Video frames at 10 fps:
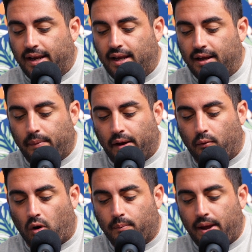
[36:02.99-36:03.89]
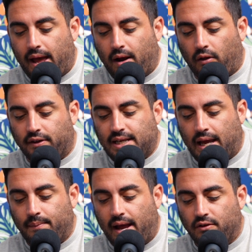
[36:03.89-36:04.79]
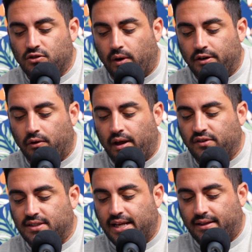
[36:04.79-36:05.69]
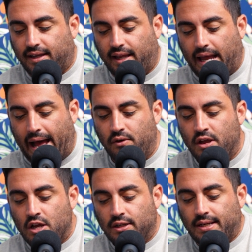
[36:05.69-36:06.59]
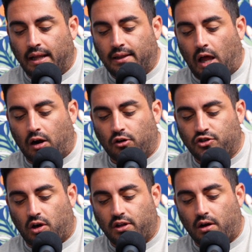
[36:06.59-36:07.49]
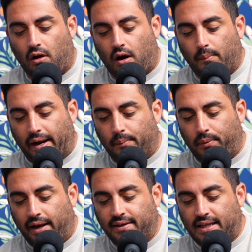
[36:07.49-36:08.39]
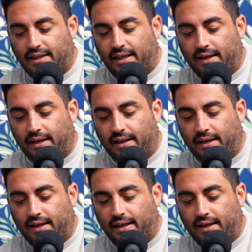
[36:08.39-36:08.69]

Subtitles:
key in my work bag all the time now, so I don't have to take the key out to unlock or start the car. My complaint is that